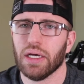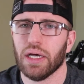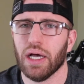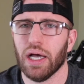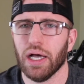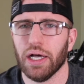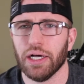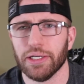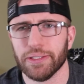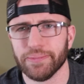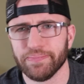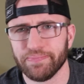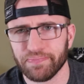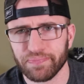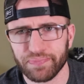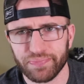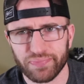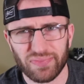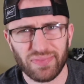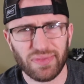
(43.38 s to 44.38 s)

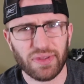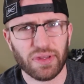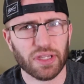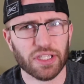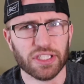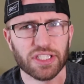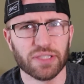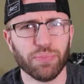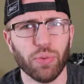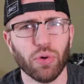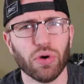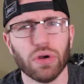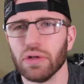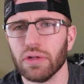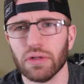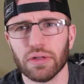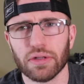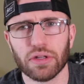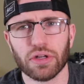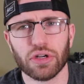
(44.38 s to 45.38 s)
Spoiler
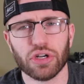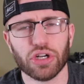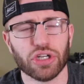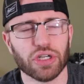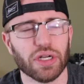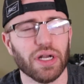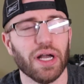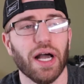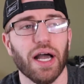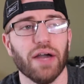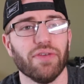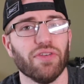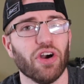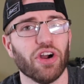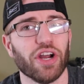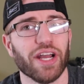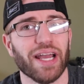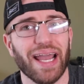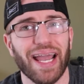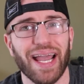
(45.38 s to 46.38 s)
alert, I've
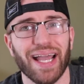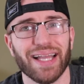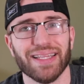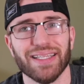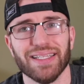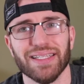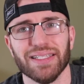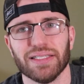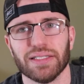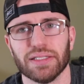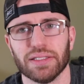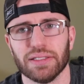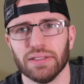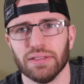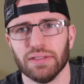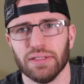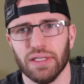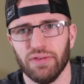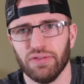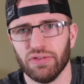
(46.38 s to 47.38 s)
already had this,
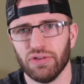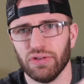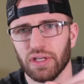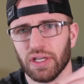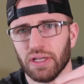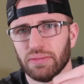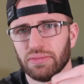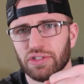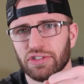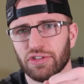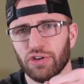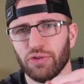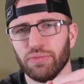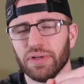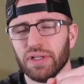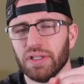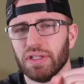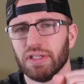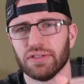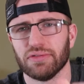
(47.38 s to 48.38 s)
even though like I'm just
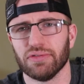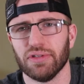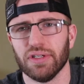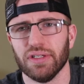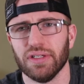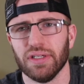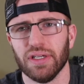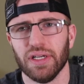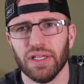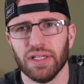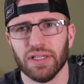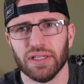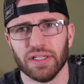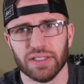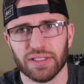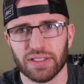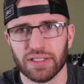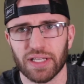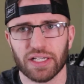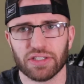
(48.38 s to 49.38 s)
opening this one.
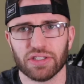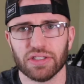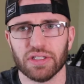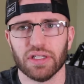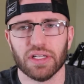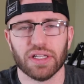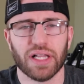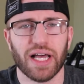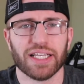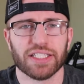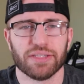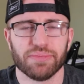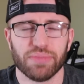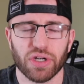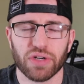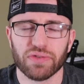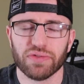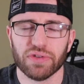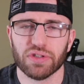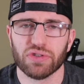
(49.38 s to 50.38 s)
This is actually the last
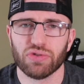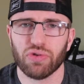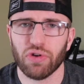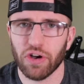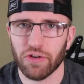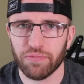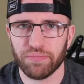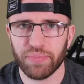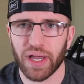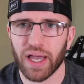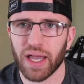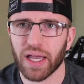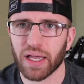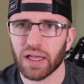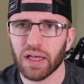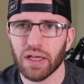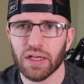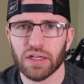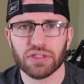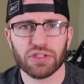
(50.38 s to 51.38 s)
beer of a 12
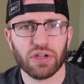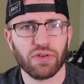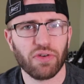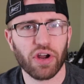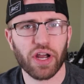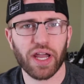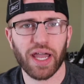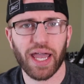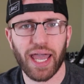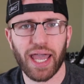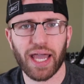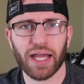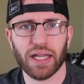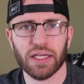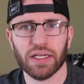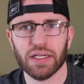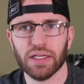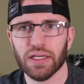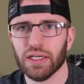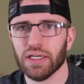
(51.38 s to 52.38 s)
pack, so I've already had
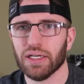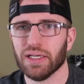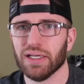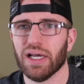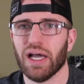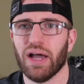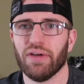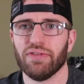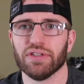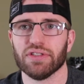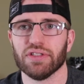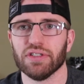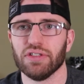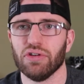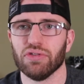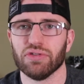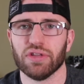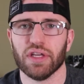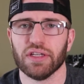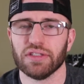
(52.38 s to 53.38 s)
it. Obviously
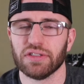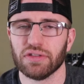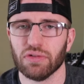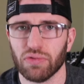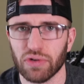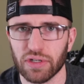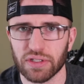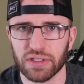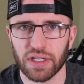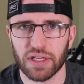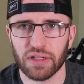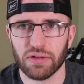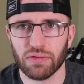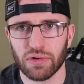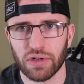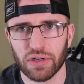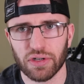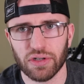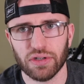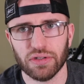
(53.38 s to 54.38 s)
don't think it's the worst thing in the
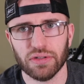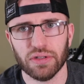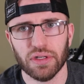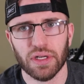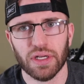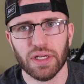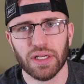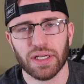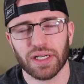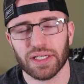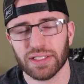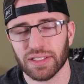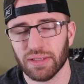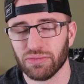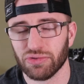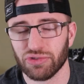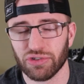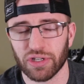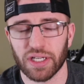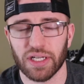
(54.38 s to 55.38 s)
world because
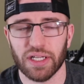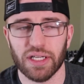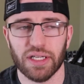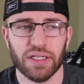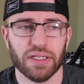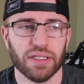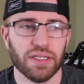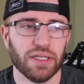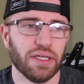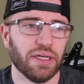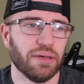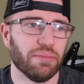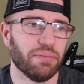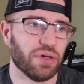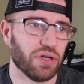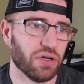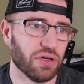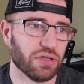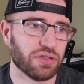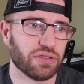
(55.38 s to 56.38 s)
I'm drinking it,
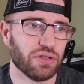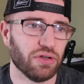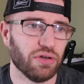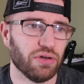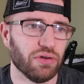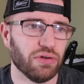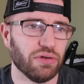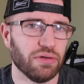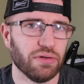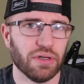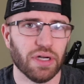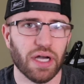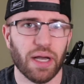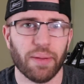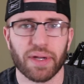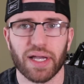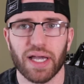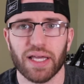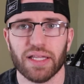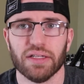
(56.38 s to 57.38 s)
but also
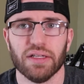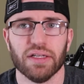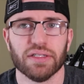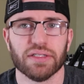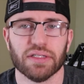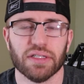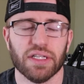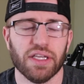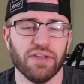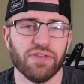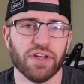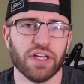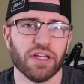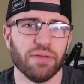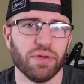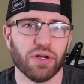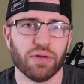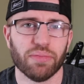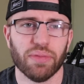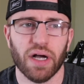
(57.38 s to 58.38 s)
I'm a guy that doesn't leave any
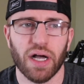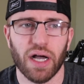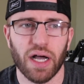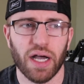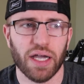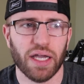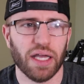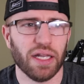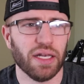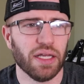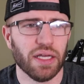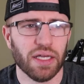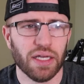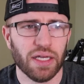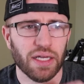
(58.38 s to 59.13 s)
beer behind.